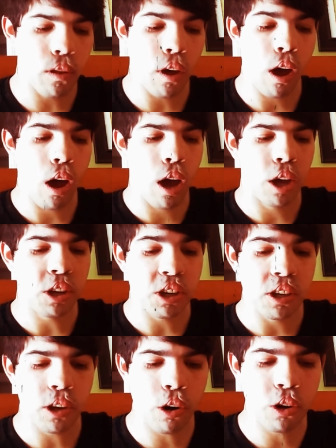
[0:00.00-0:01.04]

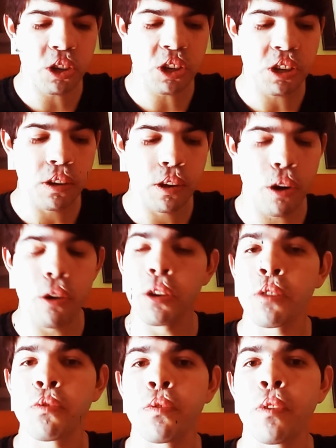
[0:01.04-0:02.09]

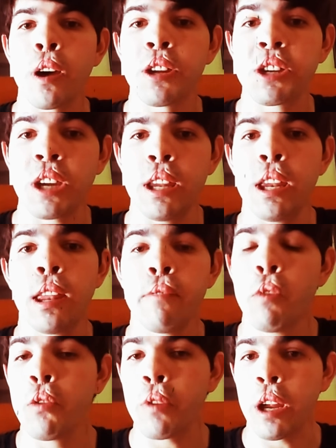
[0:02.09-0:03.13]
There's a scene in
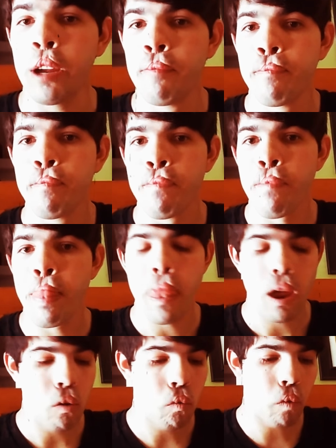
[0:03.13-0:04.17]
the movie
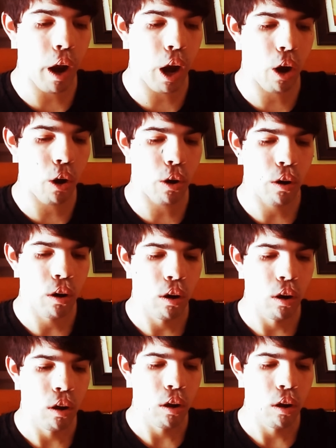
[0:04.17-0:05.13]
where